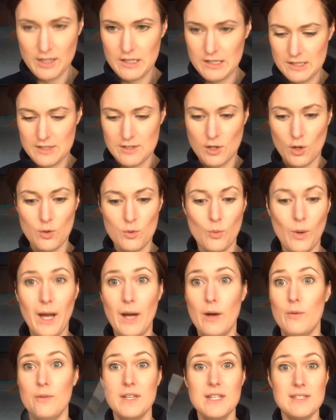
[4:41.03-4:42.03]
So,
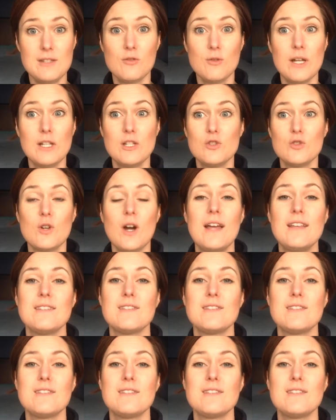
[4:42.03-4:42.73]
wow, these are great to try.